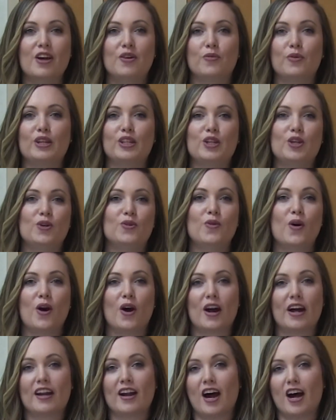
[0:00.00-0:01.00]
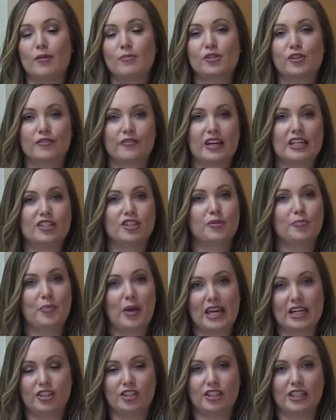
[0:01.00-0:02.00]
when you are an observation
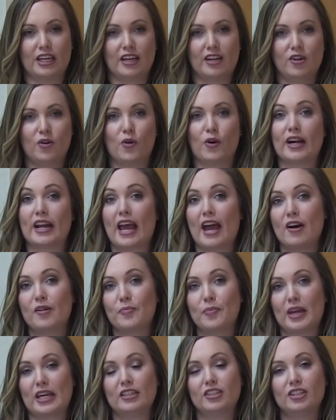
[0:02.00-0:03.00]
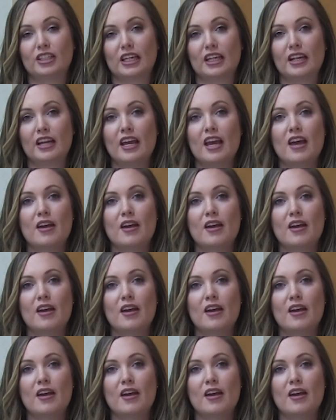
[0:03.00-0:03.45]
patient or an outpatient,